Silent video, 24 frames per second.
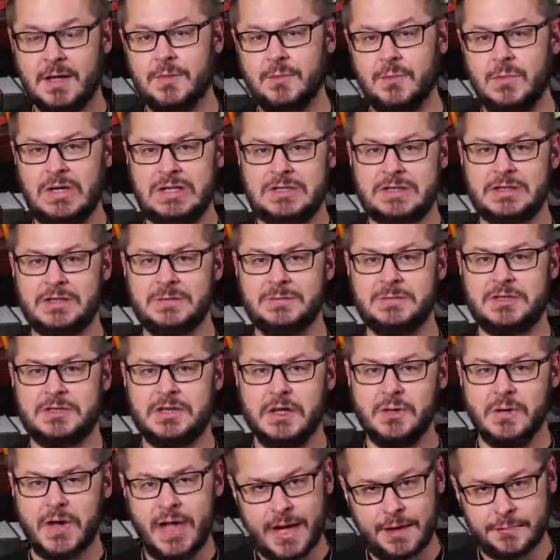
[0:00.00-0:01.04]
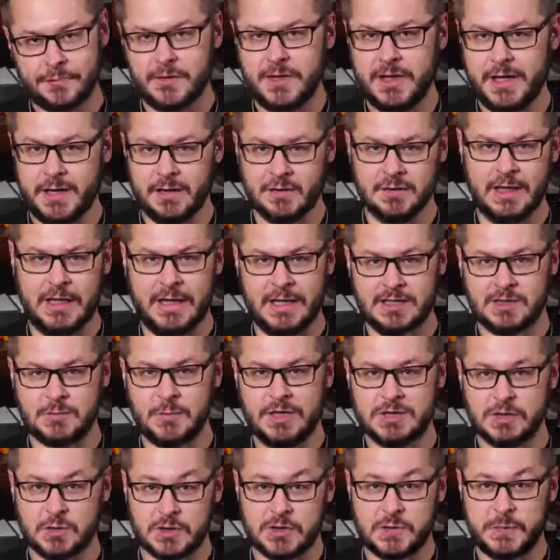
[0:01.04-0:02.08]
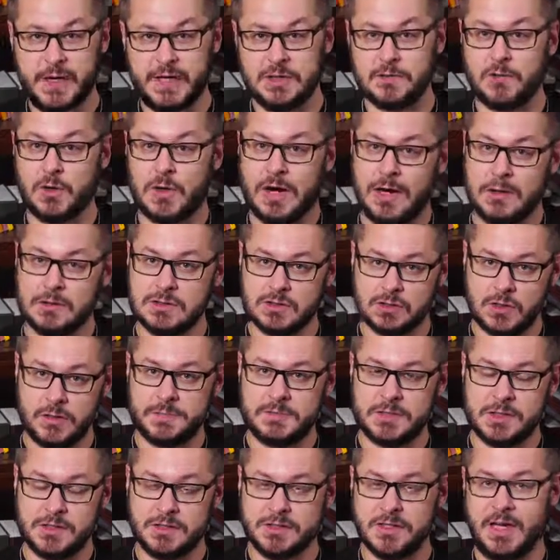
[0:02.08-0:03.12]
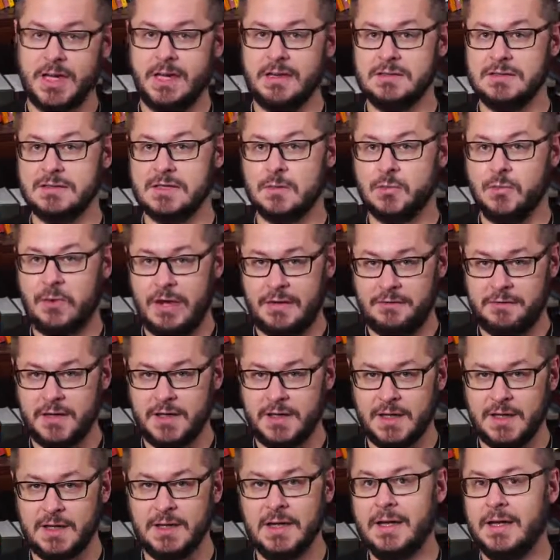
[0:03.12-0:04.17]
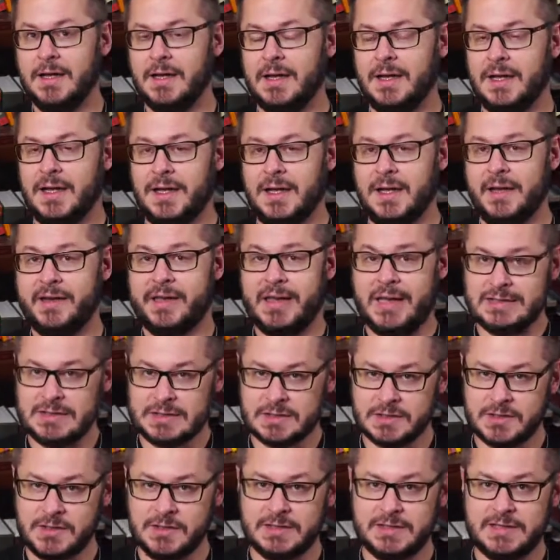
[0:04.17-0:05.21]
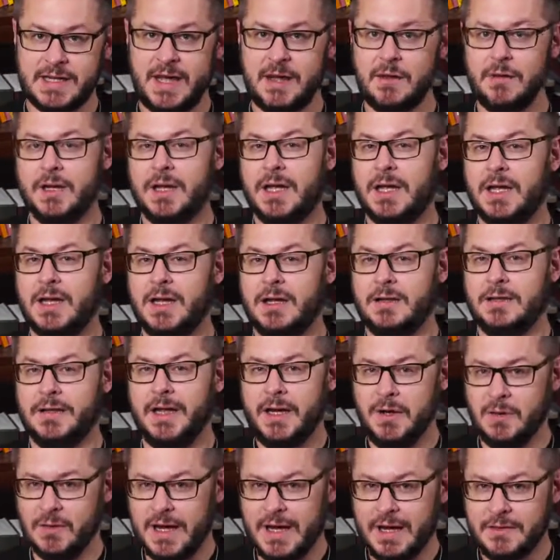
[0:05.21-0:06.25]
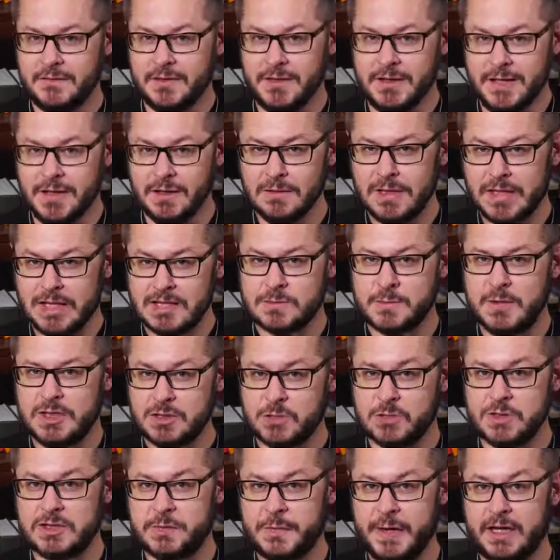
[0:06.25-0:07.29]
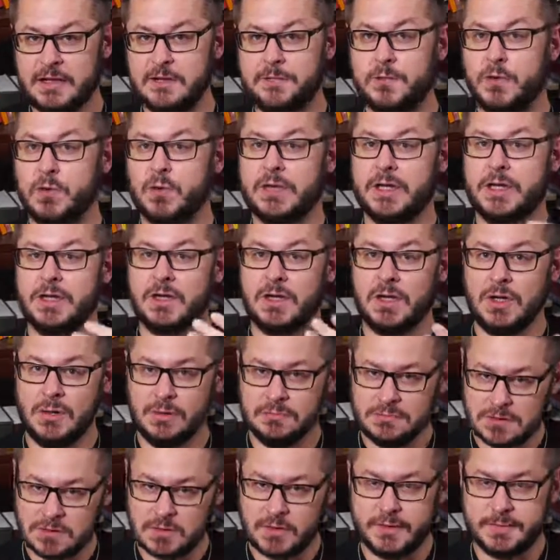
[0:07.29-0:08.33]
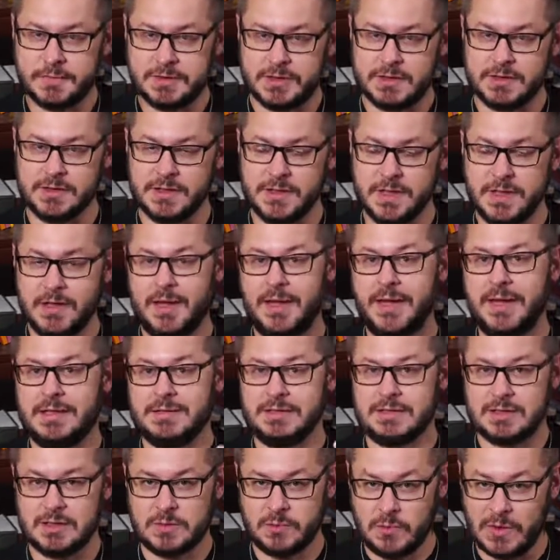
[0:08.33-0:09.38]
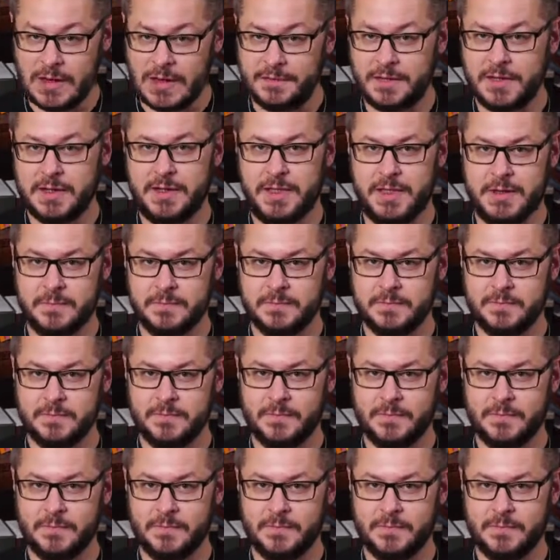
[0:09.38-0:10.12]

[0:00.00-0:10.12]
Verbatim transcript: Muslims don't have nearly as much respect for our scriptures as their prophet did, and as it turns out, they don't have nearly as much respect for their own scriptures as their prophet did.